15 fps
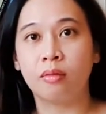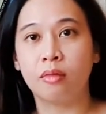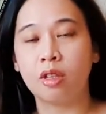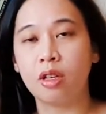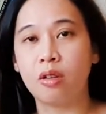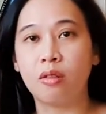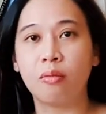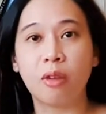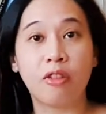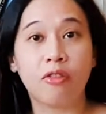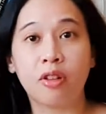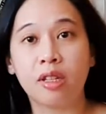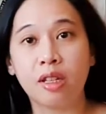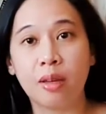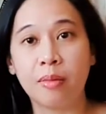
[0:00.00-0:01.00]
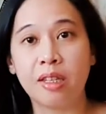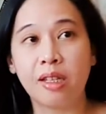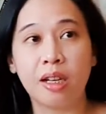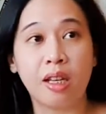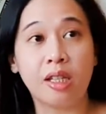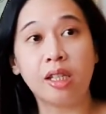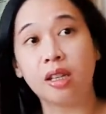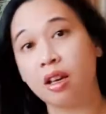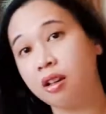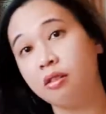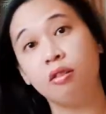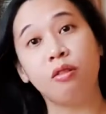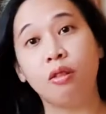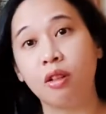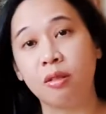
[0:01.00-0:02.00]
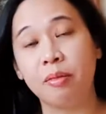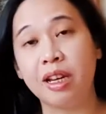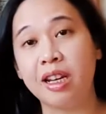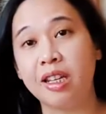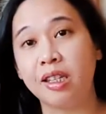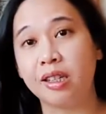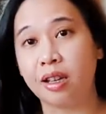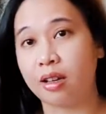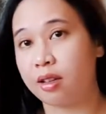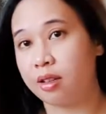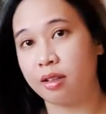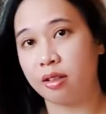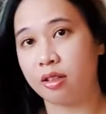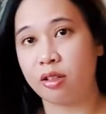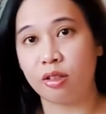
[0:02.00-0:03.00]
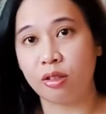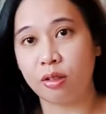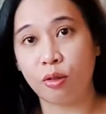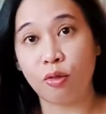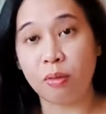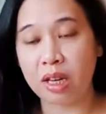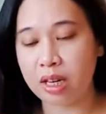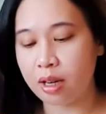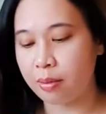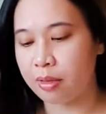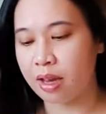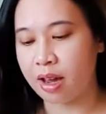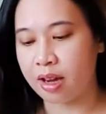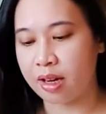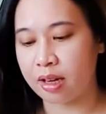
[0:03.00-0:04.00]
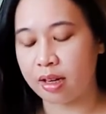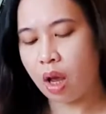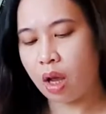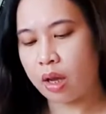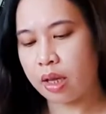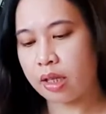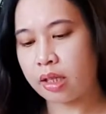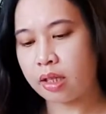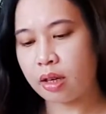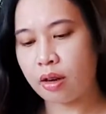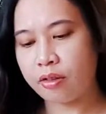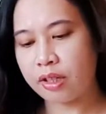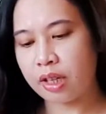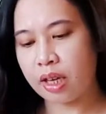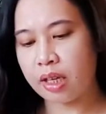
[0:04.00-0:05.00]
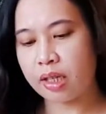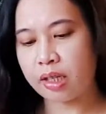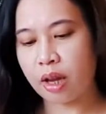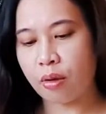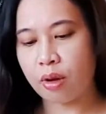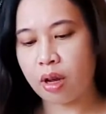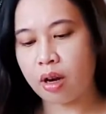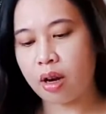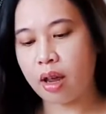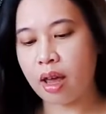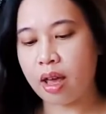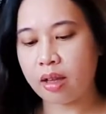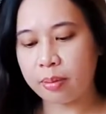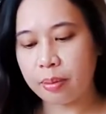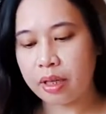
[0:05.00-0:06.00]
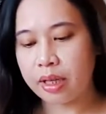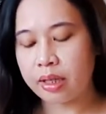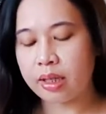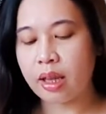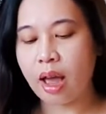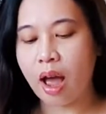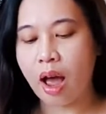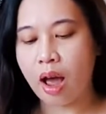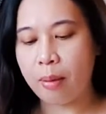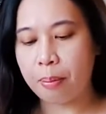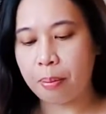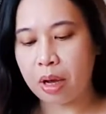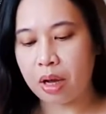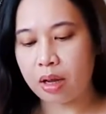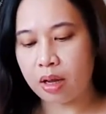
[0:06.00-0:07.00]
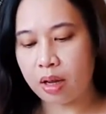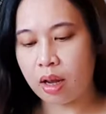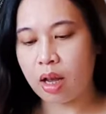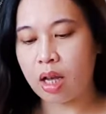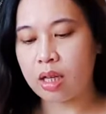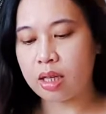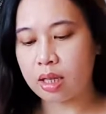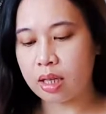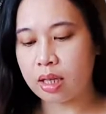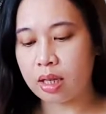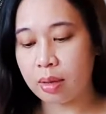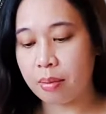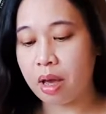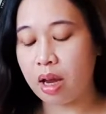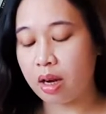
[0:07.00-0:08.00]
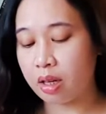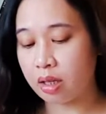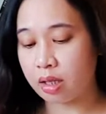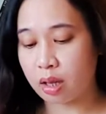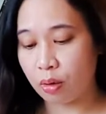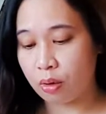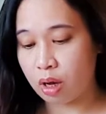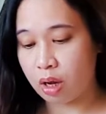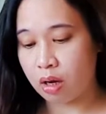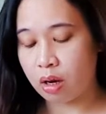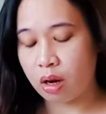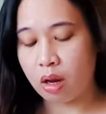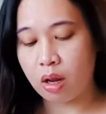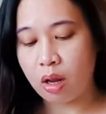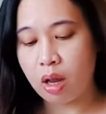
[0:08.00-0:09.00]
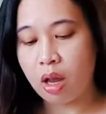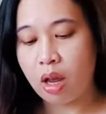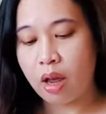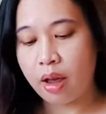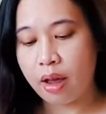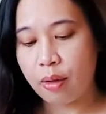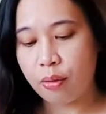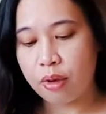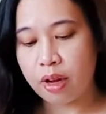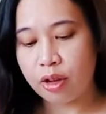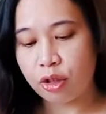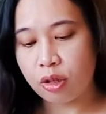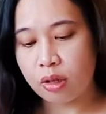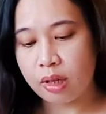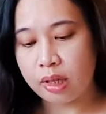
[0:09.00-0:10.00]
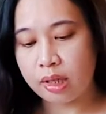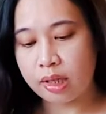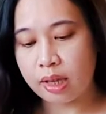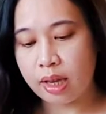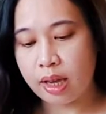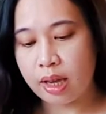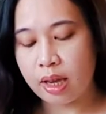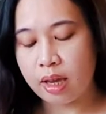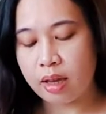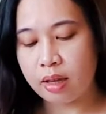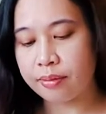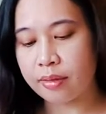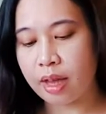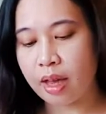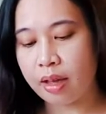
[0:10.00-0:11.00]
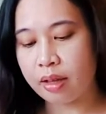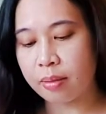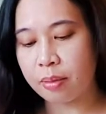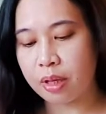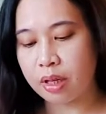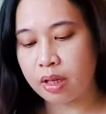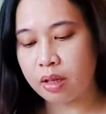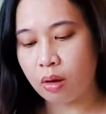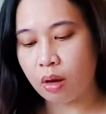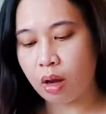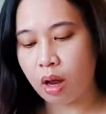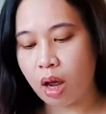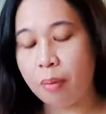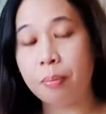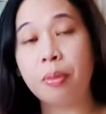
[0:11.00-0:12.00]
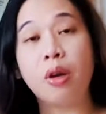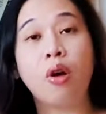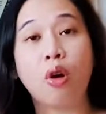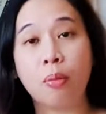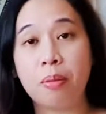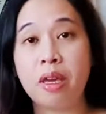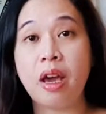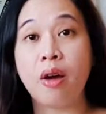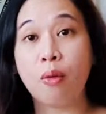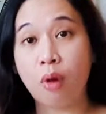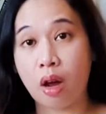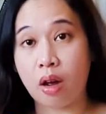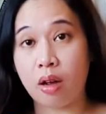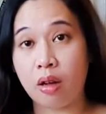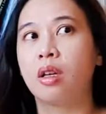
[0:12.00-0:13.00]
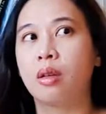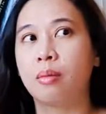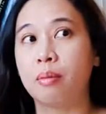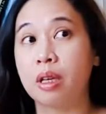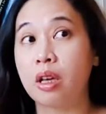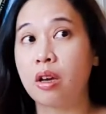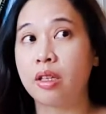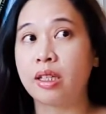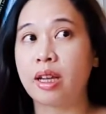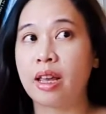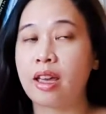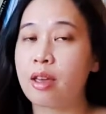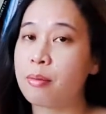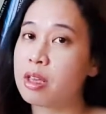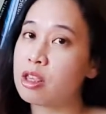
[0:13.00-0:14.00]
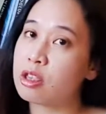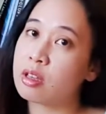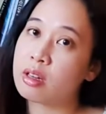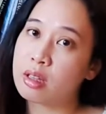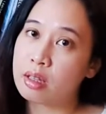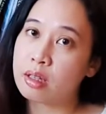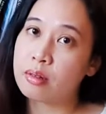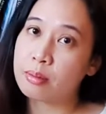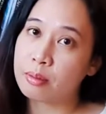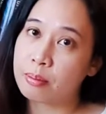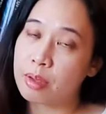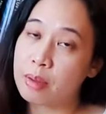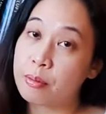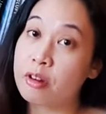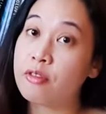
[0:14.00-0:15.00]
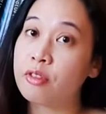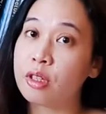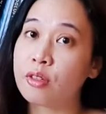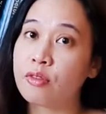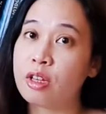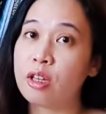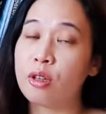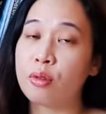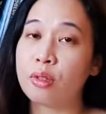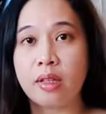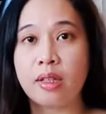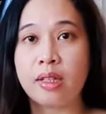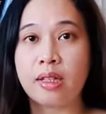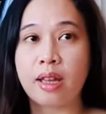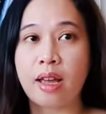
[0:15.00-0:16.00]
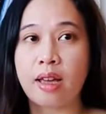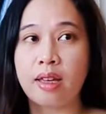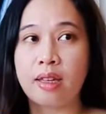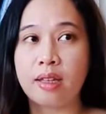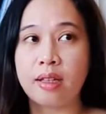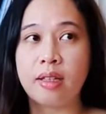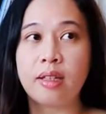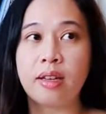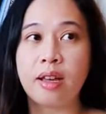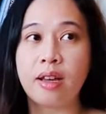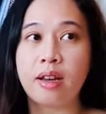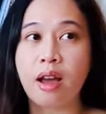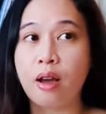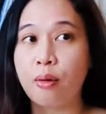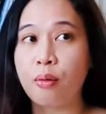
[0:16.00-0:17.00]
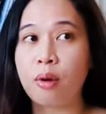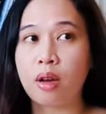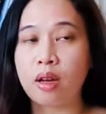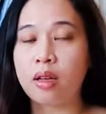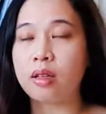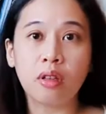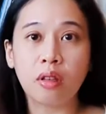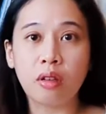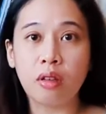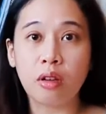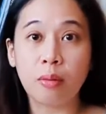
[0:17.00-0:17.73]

my first name is Lisa, you call me Lisa. There's just no meaning behind it. Instead of saying saudara Albert, apakah kegemaran saudara, I would actually say, Albert, apa hobi awak? Because like I mentioned in my previous videos, saya dan awak, they're